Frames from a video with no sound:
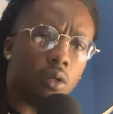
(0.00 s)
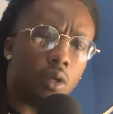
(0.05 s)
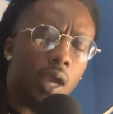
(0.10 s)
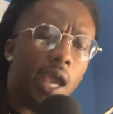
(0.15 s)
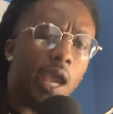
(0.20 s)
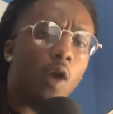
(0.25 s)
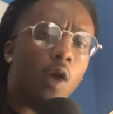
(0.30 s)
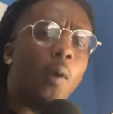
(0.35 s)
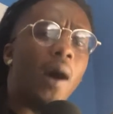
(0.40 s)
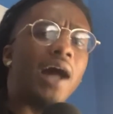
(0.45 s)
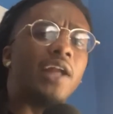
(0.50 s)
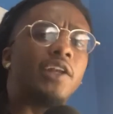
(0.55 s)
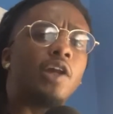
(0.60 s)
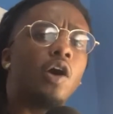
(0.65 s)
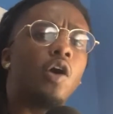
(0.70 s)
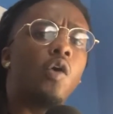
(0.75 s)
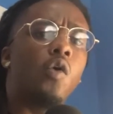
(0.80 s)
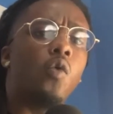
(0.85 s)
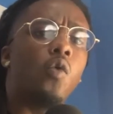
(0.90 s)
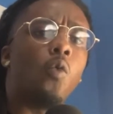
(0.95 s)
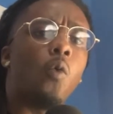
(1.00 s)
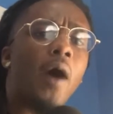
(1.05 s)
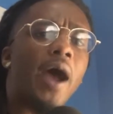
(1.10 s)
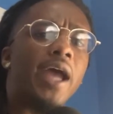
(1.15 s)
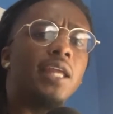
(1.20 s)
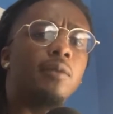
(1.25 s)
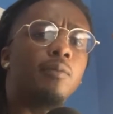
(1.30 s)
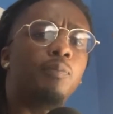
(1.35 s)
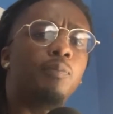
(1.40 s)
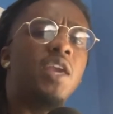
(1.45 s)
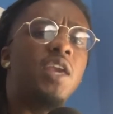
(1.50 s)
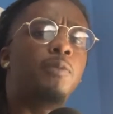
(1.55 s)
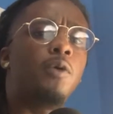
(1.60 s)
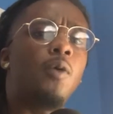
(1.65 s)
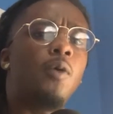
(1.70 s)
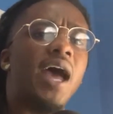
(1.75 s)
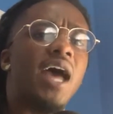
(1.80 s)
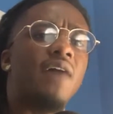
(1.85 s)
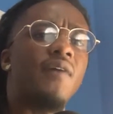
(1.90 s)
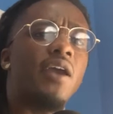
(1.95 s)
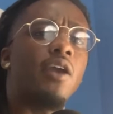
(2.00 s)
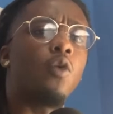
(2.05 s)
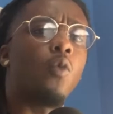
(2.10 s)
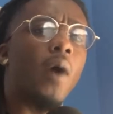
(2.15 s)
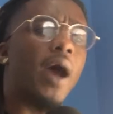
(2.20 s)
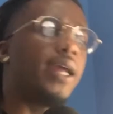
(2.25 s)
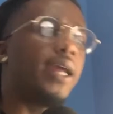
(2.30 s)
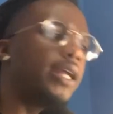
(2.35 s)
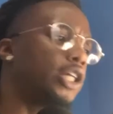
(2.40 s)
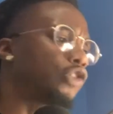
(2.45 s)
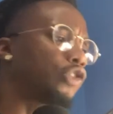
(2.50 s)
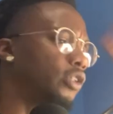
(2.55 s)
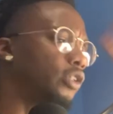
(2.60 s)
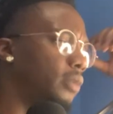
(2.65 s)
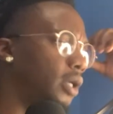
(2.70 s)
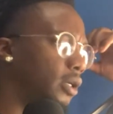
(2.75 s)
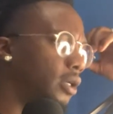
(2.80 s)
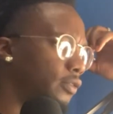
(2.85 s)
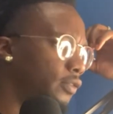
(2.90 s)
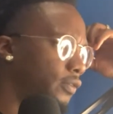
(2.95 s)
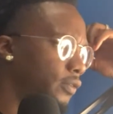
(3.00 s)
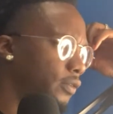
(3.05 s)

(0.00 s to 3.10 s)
And why don't white people have a White History Month?